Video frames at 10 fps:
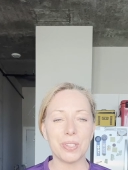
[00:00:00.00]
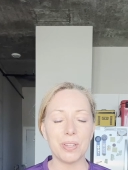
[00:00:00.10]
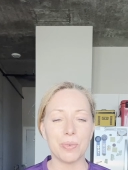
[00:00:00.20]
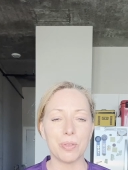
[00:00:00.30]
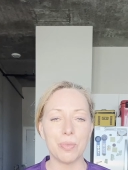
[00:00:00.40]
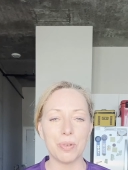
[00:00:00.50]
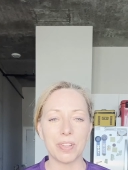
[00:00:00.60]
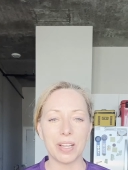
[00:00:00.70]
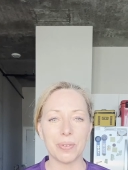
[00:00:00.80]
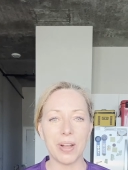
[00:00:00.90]
with Move
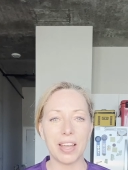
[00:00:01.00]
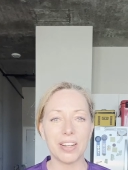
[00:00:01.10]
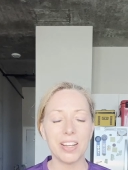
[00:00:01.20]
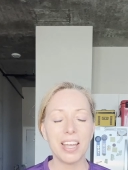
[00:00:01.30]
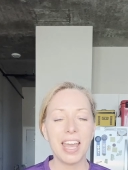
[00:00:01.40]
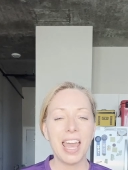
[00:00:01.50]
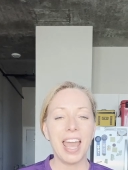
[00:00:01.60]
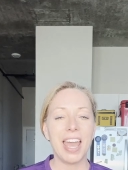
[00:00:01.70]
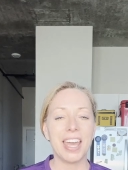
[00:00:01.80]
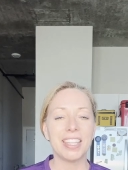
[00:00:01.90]
Like a Rider,
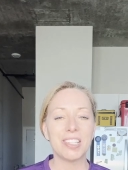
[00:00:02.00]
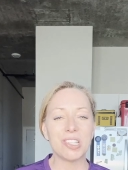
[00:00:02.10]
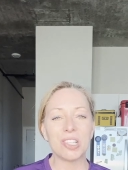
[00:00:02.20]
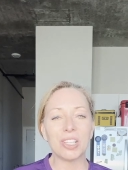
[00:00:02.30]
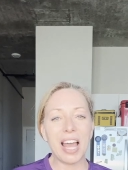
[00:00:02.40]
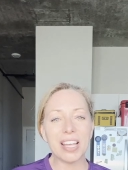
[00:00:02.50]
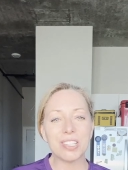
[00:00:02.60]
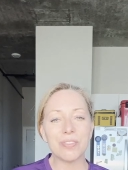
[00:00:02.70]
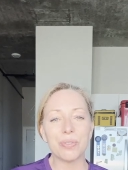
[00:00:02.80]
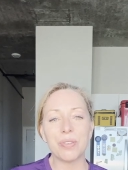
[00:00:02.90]
and this is the last
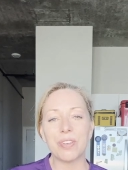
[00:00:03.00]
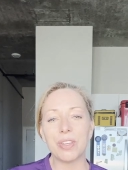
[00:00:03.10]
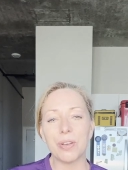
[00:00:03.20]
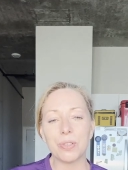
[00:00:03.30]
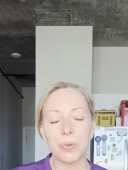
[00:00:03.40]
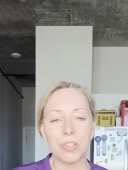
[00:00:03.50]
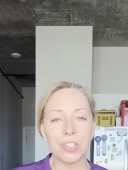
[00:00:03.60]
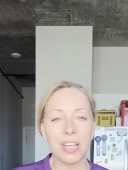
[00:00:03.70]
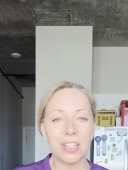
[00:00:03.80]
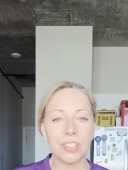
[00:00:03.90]
of 3 videos where I just
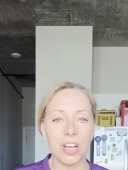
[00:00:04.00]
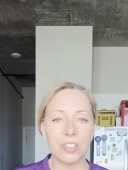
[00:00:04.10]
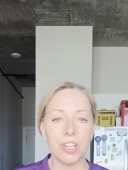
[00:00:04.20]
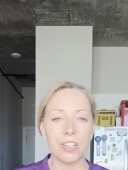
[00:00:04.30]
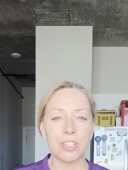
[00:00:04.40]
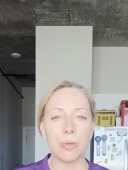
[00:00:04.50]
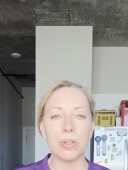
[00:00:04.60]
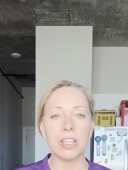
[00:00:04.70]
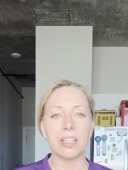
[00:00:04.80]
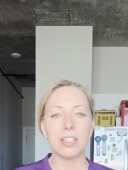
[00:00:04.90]
kind of touch on some of
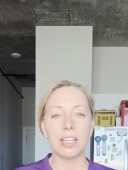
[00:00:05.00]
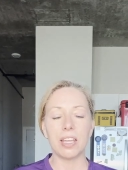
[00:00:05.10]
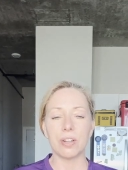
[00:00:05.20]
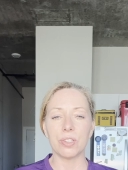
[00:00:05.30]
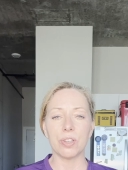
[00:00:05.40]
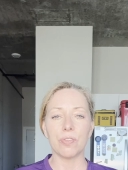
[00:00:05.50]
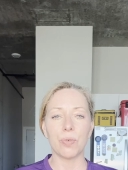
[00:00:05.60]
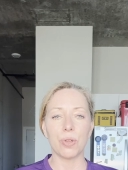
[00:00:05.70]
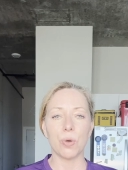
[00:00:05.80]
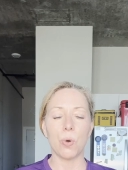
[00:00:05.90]
the indicators of
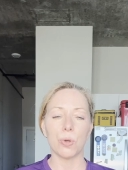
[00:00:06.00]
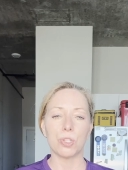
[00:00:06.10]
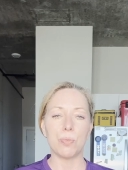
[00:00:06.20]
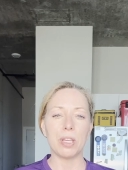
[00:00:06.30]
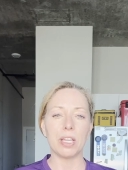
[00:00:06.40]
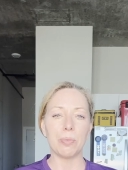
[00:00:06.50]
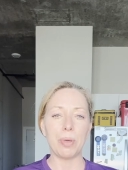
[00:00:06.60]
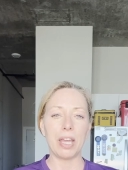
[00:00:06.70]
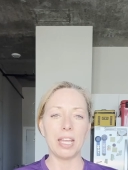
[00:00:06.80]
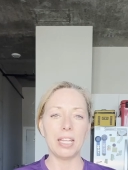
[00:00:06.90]
where your horse being in
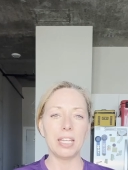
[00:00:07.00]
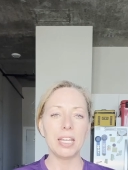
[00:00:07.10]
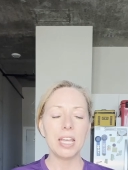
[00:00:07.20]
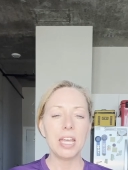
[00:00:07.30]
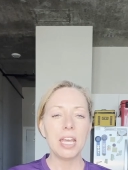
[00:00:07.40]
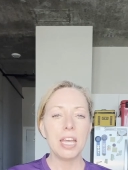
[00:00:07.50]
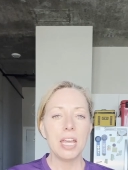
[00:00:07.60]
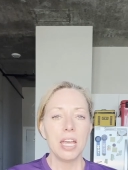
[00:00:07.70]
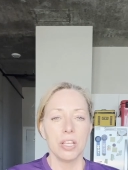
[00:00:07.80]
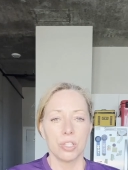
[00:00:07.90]
pain
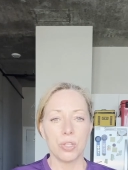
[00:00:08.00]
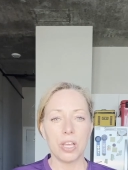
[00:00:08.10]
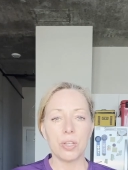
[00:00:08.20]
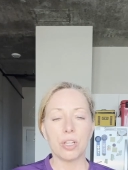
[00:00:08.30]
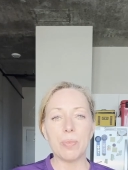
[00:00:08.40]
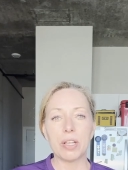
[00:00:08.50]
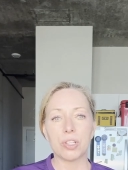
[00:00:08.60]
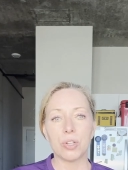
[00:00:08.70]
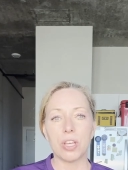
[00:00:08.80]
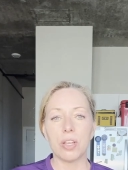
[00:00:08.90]
so that you can make
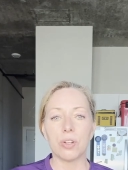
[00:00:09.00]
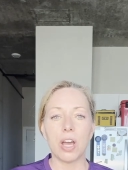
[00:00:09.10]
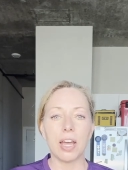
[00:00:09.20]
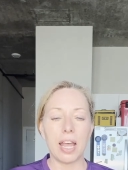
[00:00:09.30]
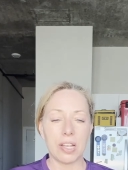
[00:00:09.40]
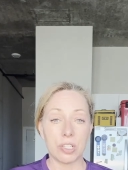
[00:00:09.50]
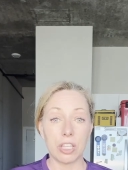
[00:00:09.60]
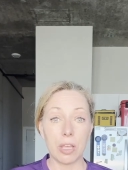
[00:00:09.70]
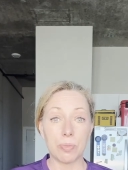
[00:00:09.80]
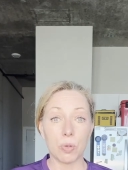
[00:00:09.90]
sure that you're not asking
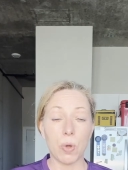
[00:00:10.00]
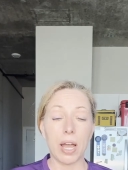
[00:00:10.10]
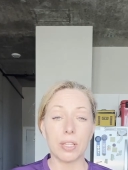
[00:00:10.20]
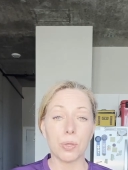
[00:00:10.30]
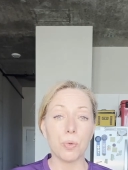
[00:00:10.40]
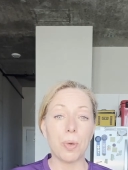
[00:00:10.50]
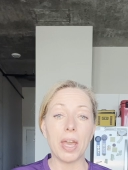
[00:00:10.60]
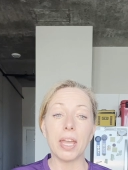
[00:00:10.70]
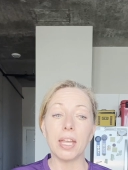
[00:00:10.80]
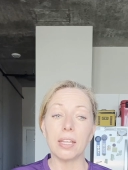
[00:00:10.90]
them to ride through
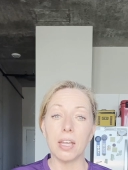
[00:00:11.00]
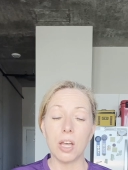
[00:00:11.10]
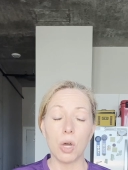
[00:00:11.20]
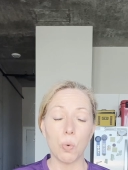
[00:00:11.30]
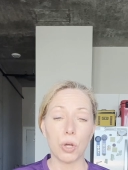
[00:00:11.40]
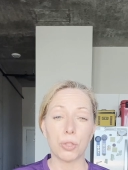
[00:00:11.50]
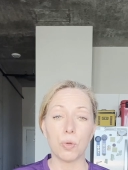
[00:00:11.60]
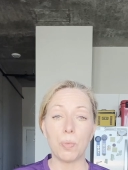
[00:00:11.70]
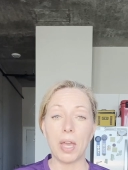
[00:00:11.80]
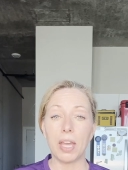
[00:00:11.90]
pain, work
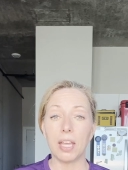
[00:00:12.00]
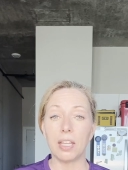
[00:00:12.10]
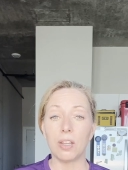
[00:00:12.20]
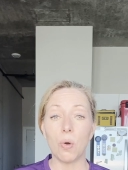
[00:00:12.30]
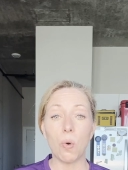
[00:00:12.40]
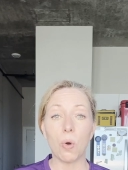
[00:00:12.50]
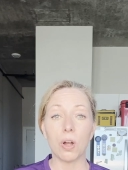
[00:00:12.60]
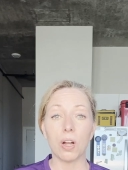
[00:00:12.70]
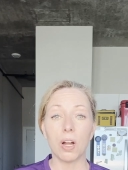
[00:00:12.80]
through pain, or